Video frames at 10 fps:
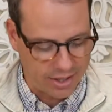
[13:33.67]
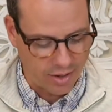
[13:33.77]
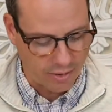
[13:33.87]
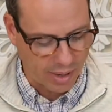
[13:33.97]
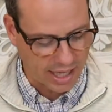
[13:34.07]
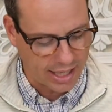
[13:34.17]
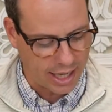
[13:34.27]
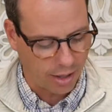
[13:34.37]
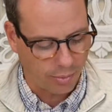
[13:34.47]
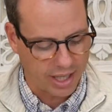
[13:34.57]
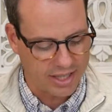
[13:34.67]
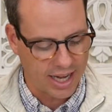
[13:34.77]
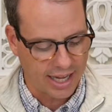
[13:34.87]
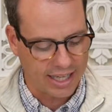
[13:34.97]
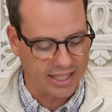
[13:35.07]
So everybody can hear what he's
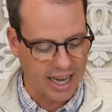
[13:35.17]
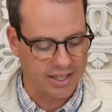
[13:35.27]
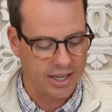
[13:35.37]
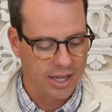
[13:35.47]
saying. And he says,